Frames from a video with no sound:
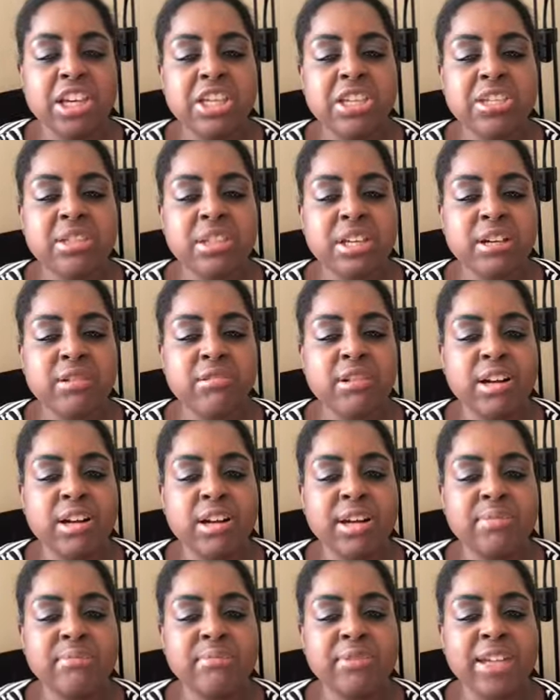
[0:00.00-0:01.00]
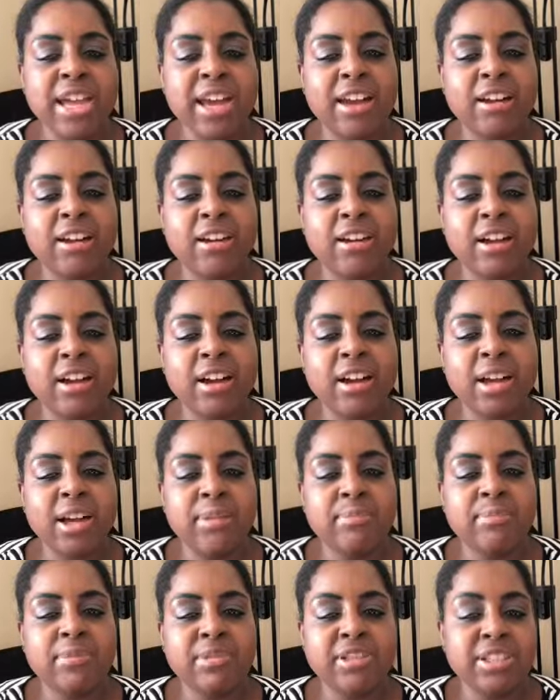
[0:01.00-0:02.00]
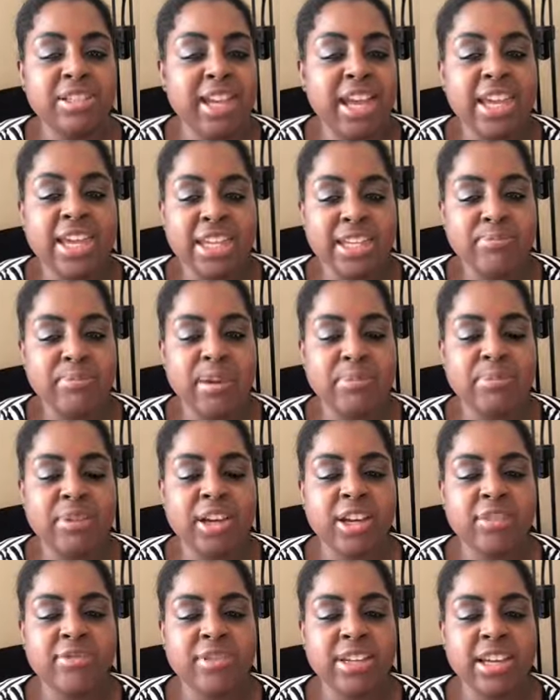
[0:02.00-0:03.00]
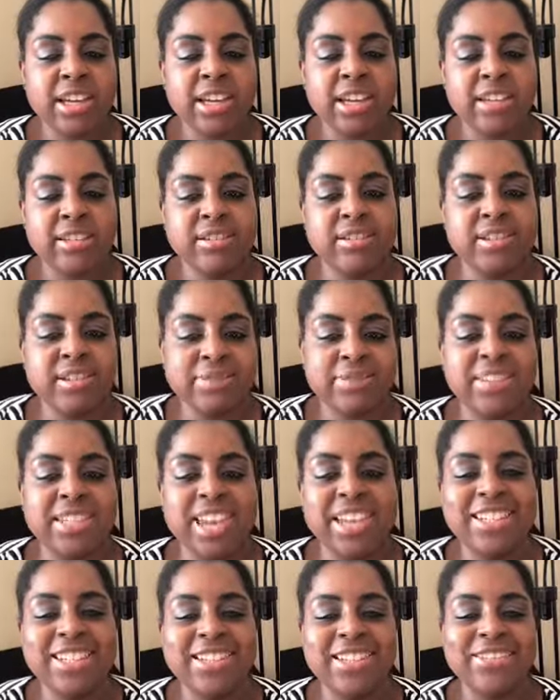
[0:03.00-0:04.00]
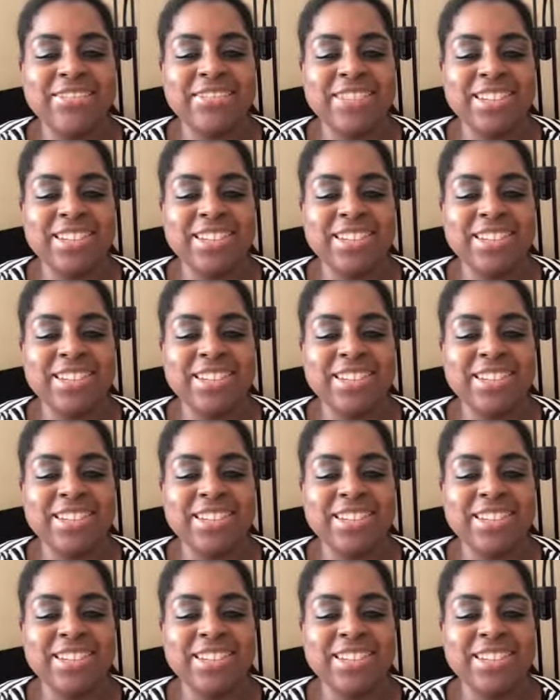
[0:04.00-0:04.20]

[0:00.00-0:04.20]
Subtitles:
So today is my birthday, as I've said in the